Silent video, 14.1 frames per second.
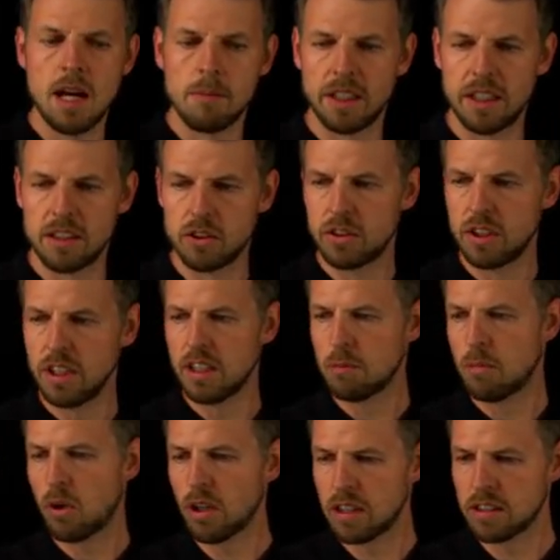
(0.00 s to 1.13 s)
But as you see, the
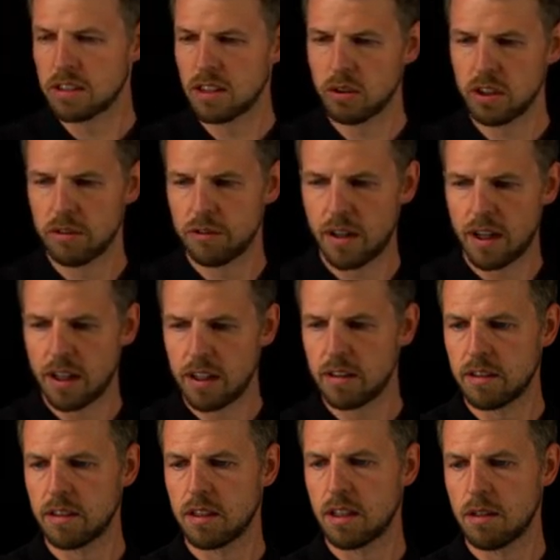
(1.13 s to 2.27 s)
model is now defined
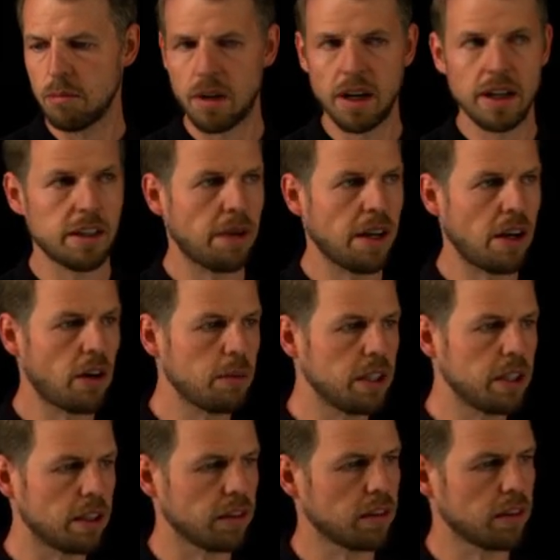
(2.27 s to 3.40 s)
by the
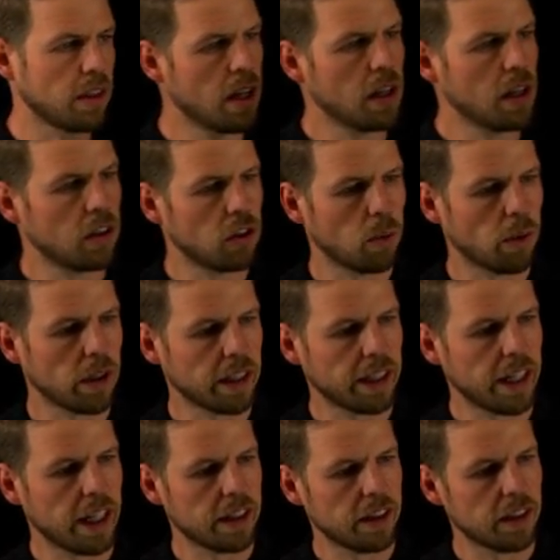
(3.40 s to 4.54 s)
parameters. So what I
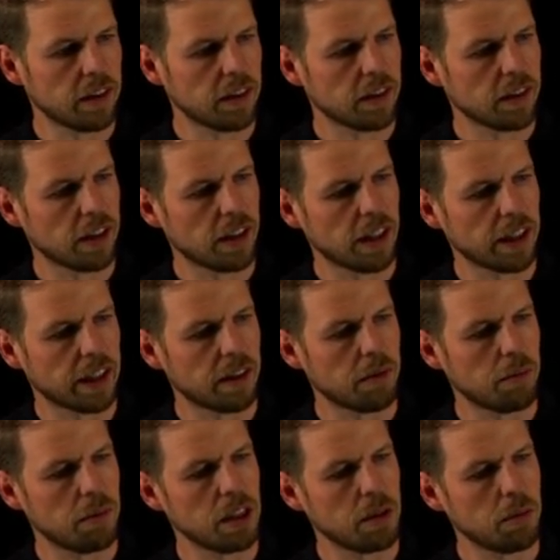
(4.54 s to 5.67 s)
get is, I get
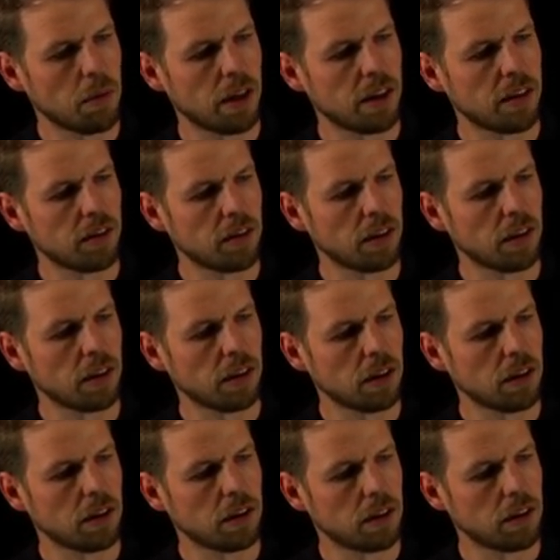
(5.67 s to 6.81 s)
minimizing,
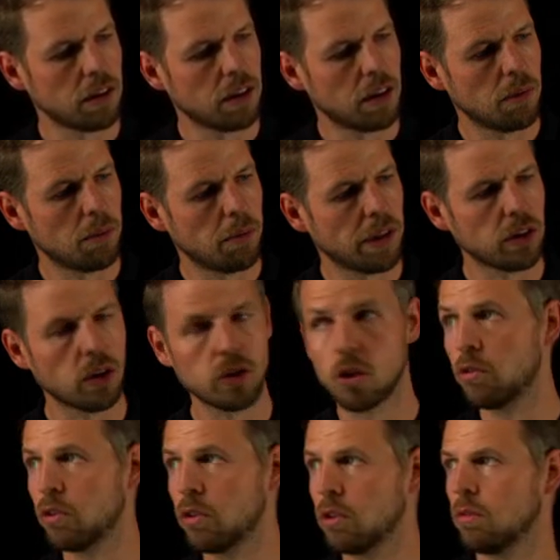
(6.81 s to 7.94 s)
but not
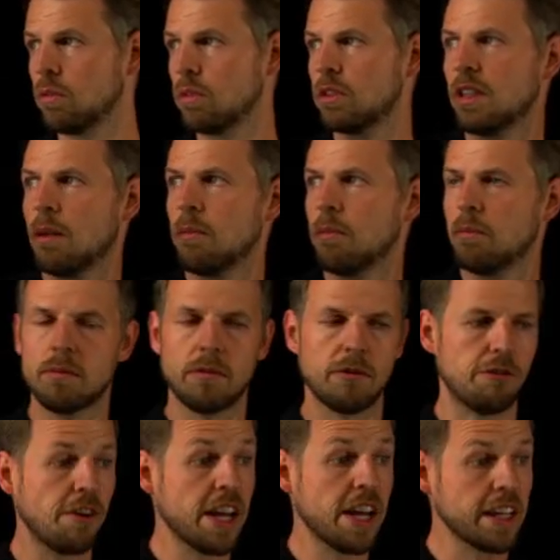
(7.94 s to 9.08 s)
over some
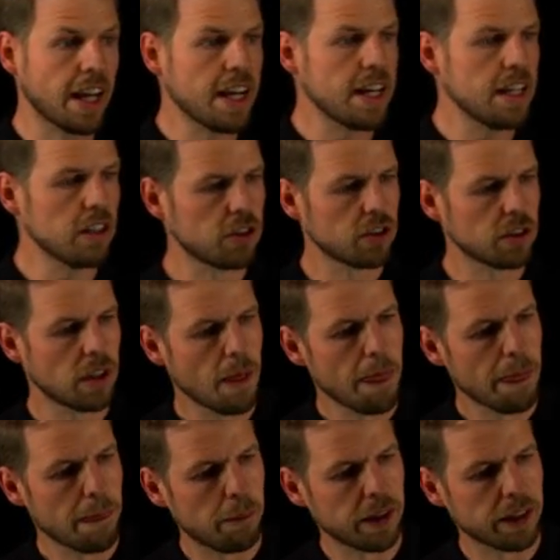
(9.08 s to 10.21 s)
vague H,
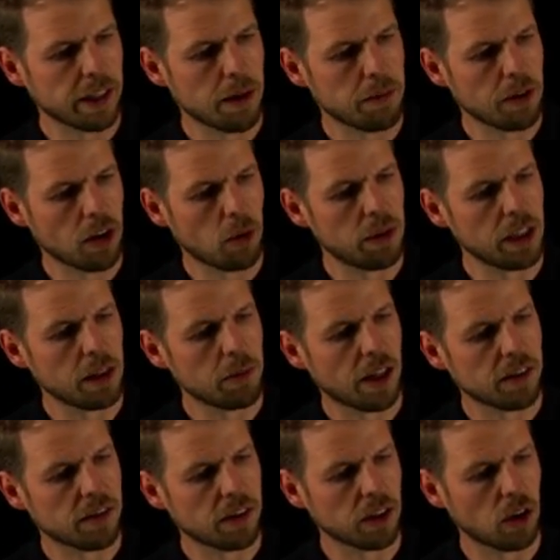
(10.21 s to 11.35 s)
but I'm now
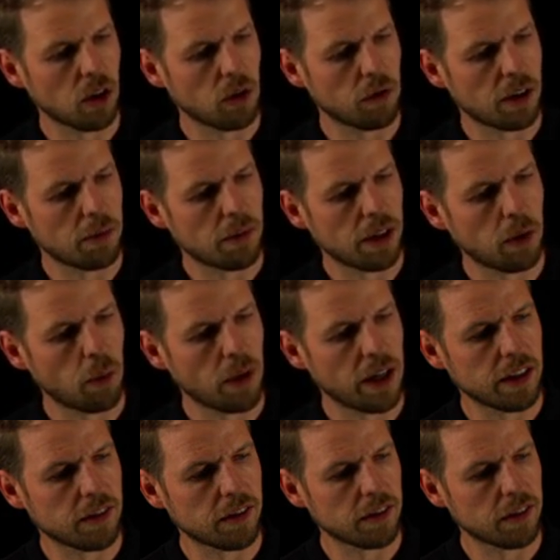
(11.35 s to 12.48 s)
minimizing over my
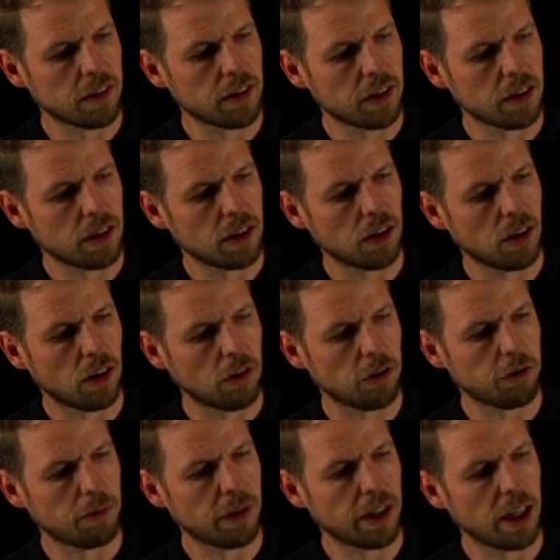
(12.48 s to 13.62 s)
weights of
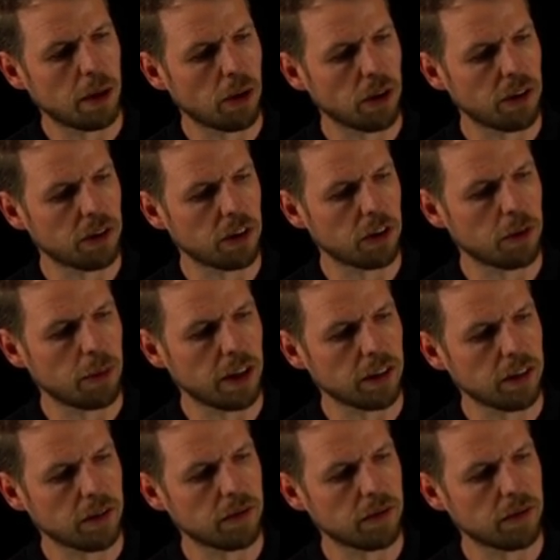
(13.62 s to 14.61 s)
my hypothesis space.